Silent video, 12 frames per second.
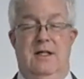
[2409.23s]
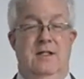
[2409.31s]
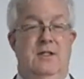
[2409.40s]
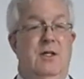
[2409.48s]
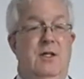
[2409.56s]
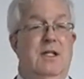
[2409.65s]

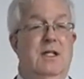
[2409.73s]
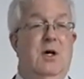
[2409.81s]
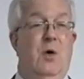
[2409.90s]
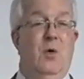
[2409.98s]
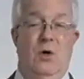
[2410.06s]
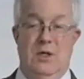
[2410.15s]
during the
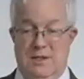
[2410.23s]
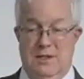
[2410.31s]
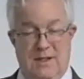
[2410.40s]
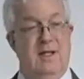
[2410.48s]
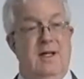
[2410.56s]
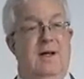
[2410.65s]
course
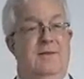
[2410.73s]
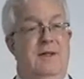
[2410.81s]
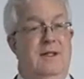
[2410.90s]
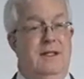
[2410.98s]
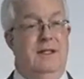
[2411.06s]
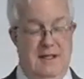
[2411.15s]
of the
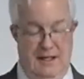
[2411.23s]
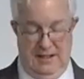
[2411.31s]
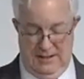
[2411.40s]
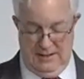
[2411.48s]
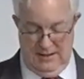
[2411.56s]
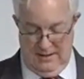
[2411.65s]

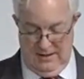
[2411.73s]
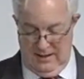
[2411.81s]
litigation.